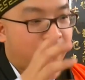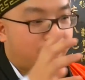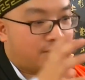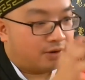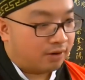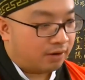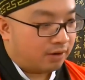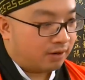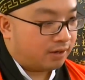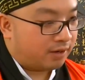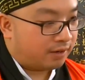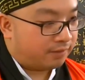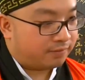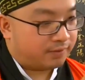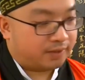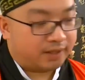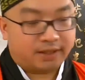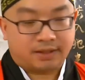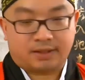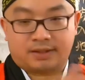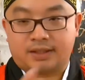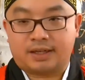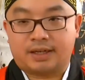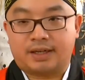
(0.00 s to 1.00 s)
All of
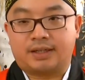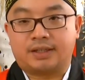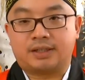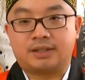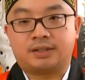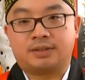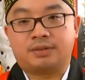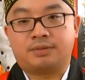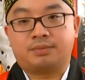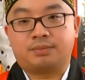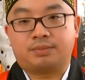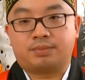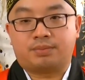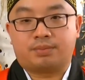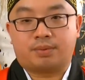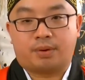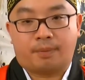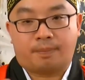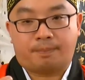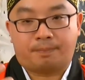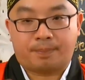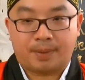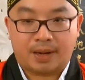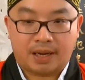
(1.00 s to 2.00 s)
these things
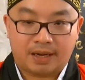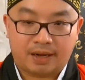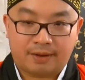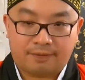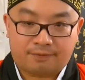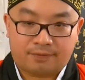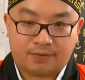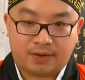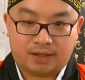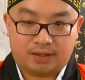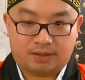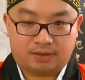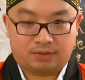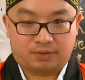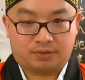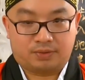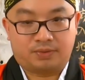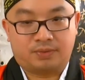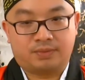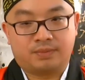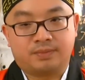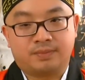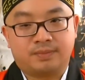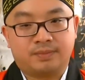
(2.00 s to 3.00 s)
will benefit
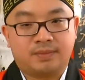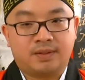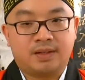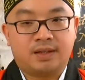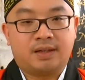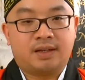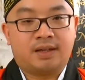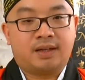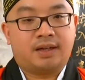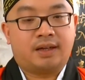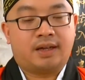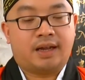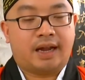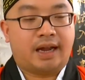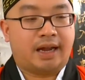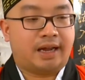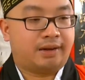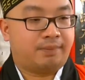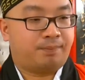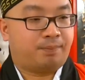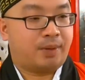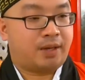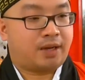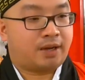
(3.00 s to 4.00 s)
you.
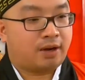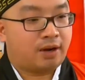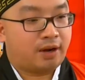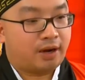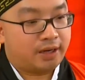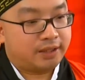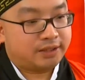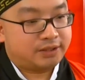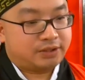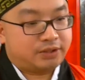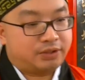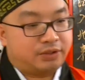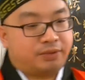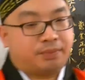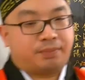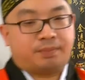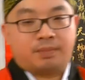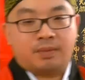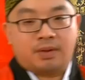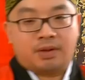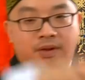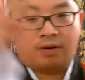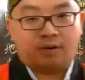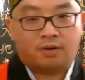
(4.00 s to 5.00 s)
And because you
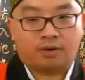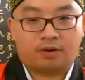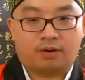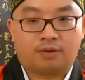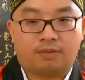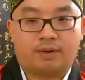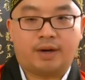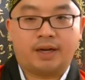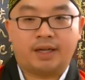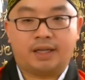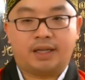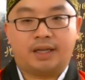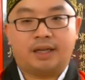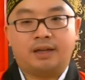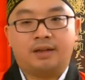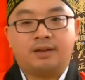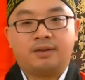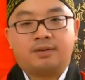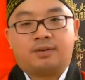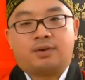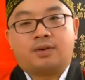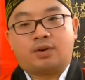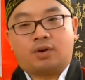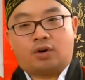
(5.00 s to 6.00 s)
already
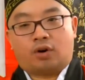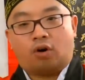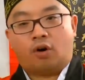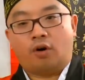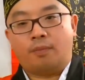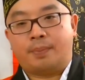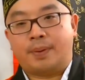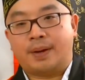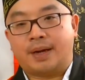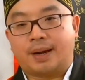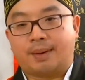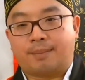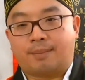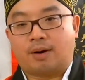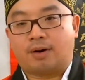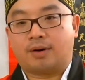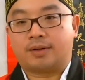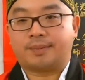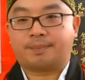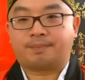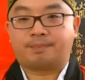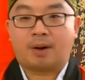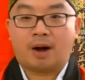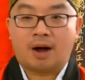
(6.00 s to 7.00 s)
open up all
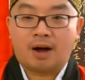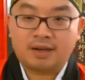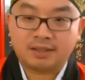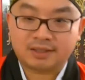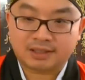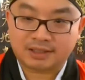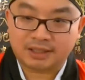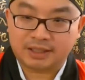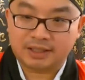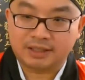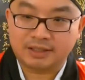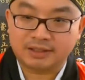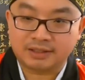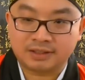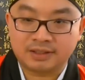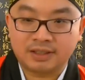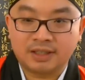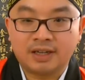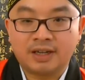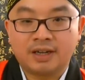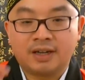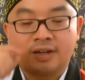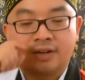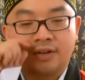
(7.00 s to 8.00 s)
the boxes,
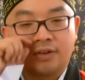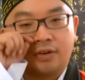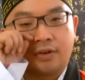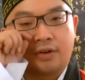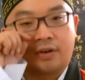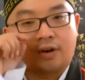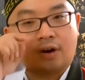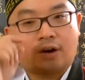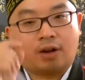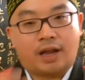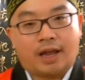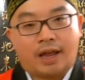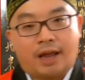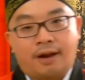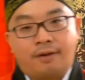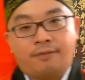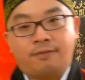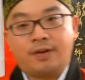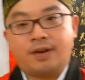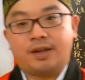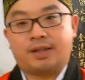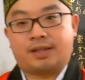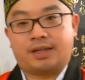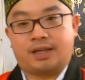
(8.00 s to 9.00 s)
you got
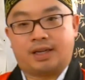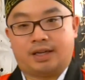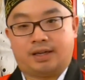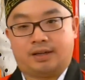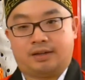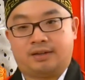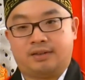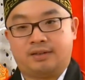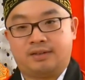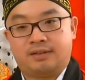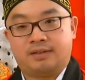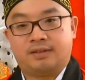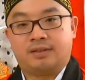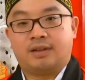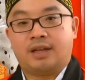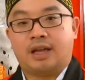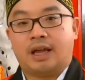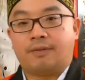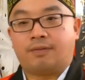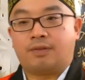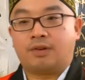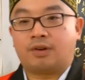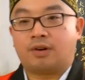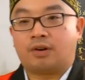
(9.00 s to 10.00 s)
everything.
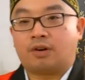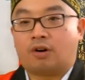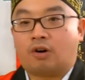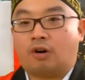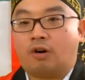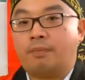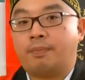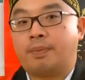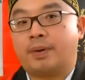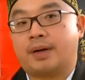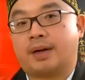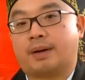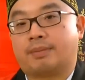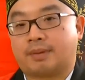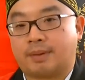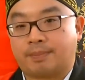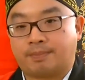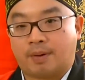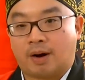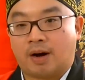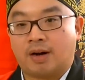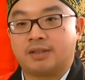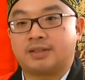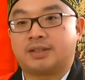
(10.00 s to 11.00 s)
If you don't open up the
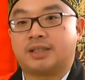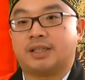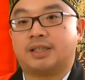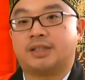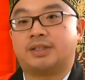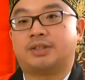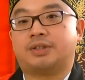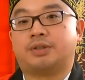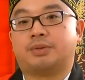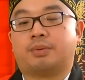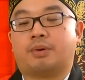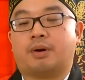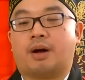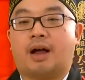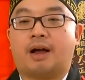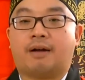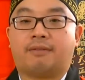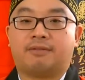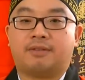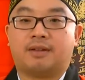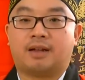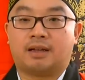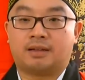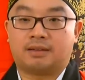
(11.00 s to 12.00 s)
boxes, you will
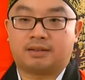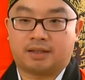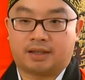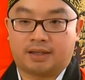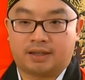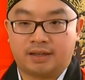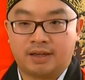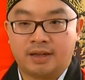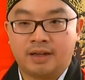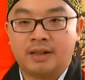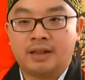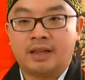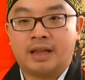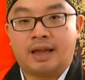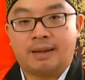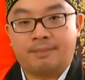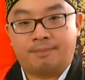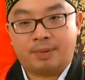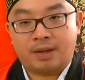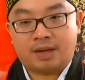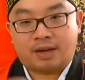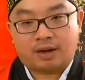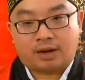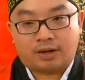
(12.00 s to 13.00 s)
have nothing. And
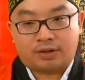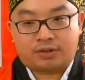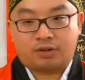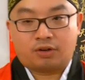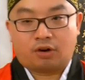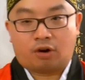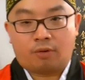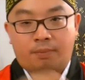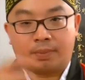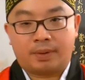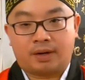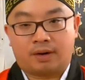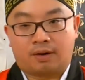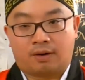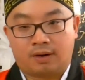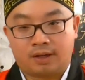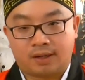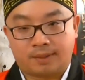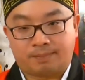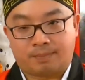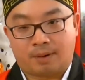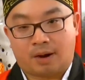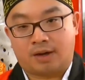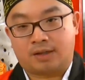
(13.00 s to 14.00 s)
because you open all
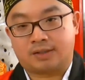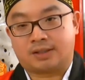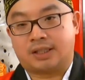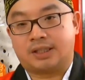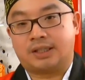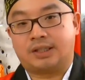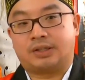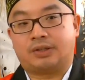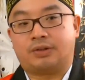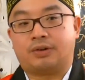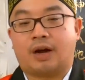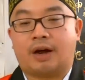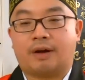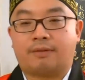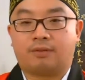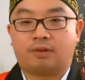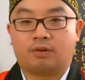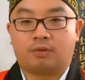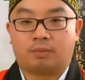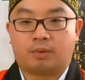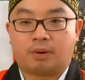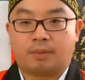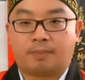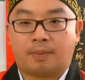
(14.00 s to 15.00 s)
the boxes, you have
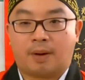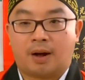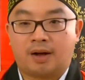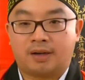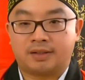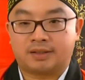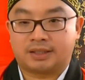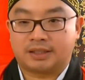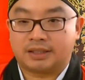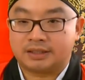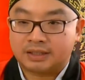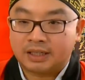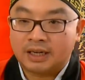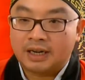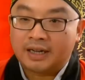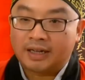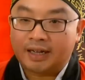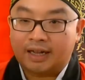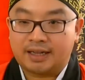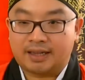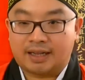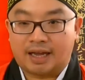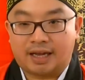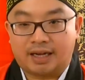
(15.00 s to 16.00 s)
no more boxes.
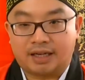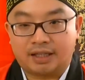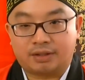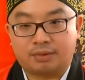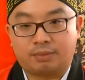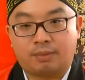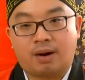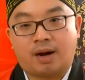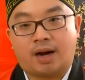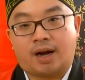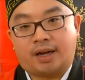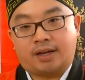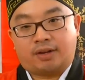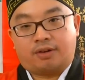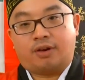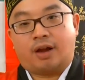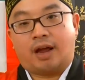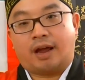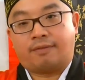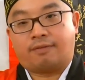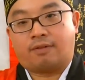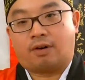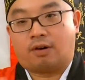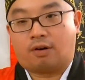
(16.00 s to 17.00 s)
And that is why you
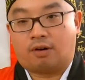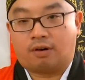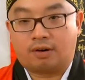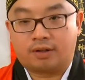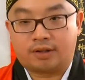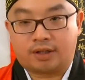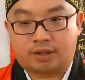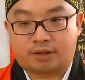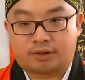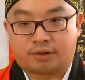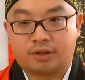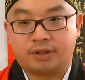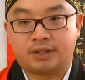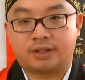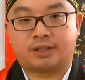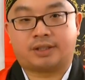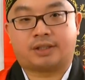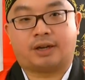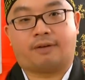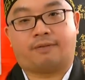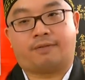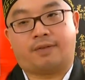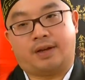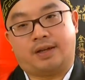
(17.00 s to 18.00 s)
have all the good
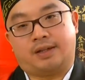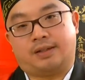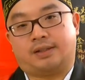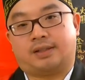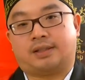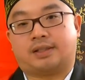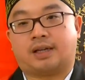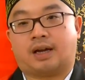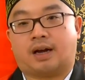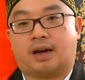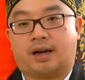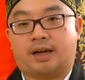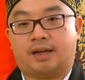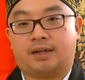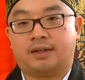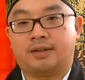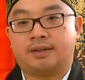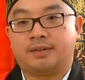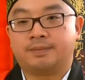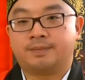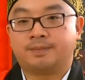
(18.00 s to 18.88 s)
stuff inside.